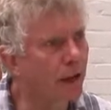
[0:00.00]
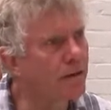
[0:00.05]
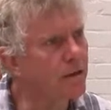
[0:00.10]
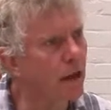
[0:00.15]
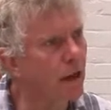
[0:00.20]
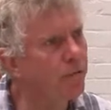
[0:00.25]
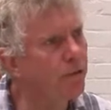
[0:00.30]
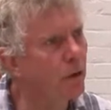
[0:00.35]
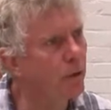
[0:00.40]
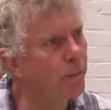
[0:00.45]

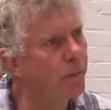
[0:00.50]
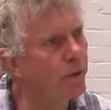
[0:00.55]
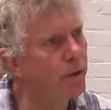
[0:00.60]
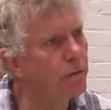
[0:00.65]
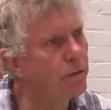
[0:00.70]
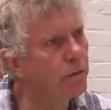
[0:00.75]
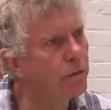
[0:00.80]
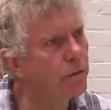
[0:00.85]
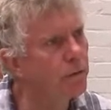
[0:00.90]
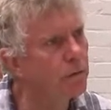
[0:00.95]
yourself up
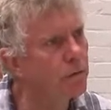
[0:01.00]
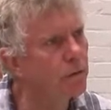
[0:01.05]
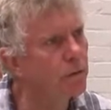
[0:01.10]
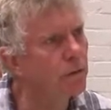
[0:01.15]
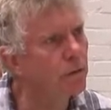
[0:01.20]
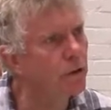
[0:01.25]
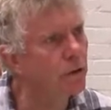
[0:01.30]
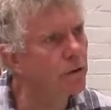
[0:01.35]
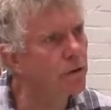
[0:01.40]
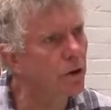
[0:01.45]
and
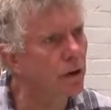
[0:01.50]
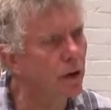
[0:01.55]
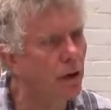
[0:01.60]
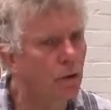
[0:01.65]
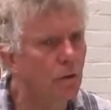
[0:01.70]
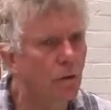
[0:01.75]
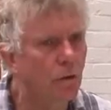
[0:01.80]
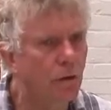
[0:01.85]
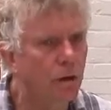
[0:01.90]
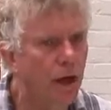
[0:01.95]
you sort
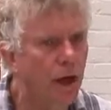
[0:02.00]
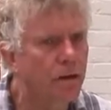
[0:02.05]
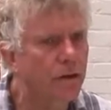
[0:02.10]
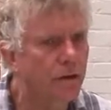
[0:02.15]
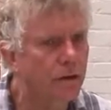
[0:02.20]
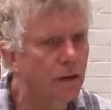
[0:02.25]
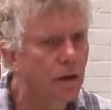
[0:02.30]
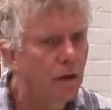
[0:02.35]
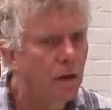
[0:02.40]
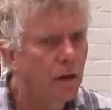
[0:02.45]
of go
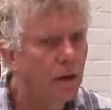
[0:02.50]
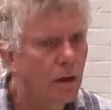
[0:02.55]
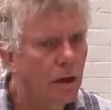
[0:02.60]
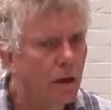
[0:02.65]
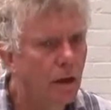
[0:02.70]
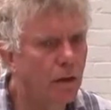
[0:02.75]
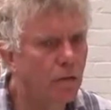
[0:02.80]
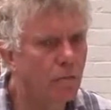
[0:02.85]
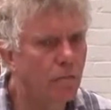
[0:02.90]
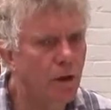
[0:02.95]
yes,
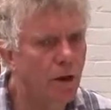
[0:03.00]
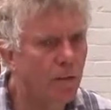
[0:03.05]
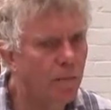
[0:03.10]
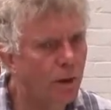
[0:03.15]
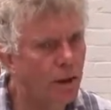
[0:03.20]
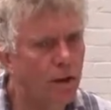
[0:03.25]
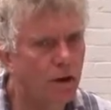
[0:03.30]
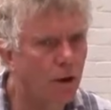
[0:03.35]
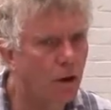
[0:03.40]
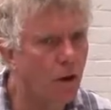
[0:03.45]
and
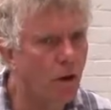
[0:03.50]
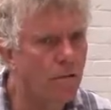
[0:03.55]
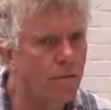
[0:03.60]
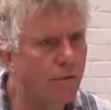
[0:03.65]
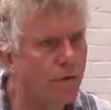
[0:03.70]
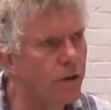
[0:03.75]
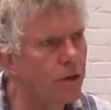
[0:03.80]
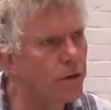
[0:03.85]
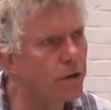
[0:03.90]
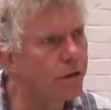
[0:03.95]
rebuild your
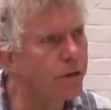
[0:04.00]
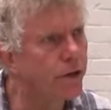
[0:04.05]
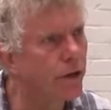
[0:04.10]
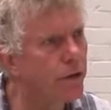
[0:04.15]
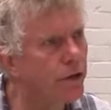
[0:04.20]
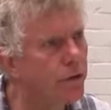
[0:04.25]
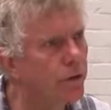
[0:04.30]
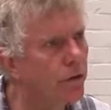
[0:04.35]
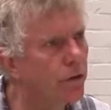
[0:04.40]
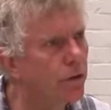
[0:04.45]
confidence
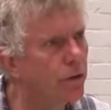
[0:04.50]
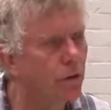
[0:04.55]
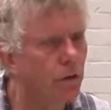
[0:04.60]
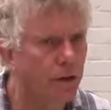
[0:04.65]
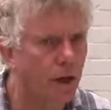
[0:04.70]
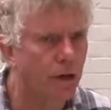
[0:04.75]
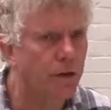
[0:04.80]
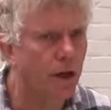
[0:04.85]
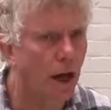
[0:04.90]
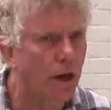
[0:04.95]
and go
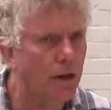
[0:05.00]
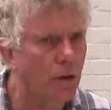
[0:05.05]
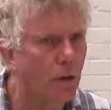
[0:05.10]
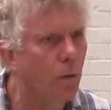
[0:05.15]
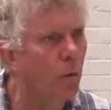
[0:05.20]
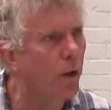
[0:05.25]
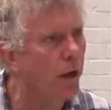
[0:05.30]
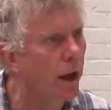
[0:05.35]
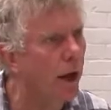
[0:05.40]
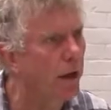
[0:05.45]
yes, I know
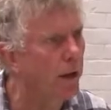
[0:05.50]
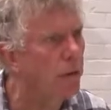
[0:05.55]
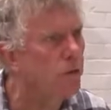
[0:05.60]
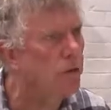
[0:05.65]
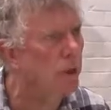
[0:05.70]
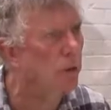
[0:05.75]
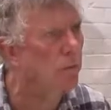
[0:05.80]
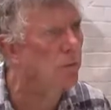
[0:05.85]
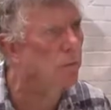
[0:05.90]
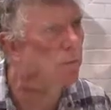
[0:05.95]
what I can do. It
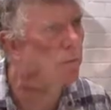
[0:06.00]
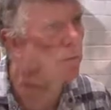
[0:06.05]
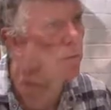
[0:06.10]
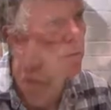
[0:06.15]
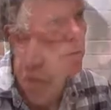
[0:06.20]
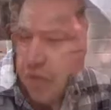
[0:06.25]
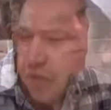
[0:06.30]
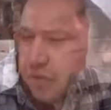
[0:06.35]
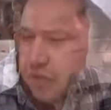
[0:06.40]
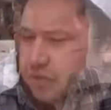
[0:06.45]
has been
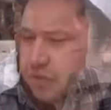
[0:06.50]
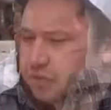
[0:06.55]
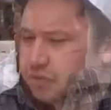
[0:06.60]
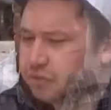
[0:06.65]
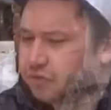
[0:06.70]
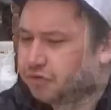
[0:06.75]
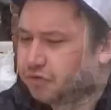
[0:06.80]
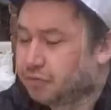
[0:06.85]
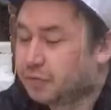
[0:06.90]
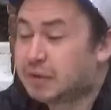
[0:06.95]
good
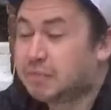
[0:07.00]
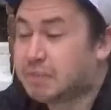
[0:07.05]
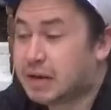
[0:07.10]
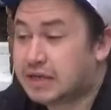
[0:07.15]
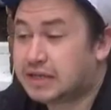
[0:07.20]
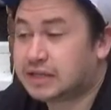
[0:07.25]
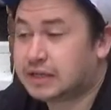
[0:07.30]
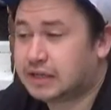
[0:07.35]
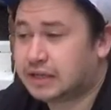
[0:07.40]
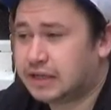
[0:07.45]
for me
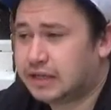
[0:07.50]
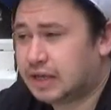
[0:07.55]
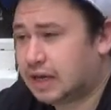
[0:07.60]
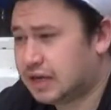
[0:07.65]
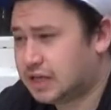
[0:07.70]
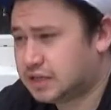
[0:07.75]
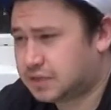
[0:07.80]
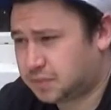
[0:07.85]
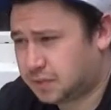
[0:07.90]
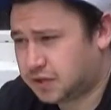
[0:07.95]
mentally. It
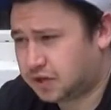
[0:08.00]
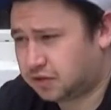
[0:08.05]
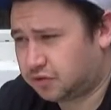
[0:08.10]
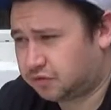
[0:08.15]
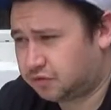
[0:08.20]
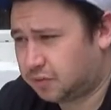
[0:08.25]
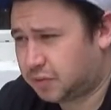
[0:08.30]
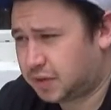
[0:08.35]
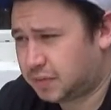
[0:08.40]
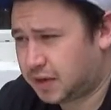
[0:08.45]
has been good
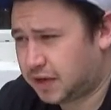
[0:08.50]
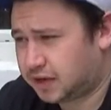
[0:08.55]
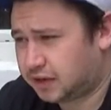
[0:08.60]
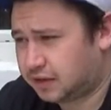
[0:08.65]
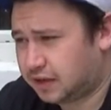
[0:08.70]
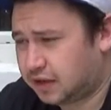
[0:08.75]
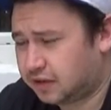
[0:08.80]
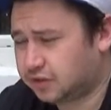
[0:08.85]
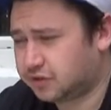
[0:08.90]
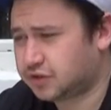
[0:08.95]
for me mental
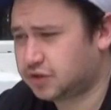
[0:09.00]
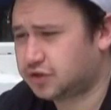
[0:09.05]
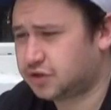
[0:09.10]
health to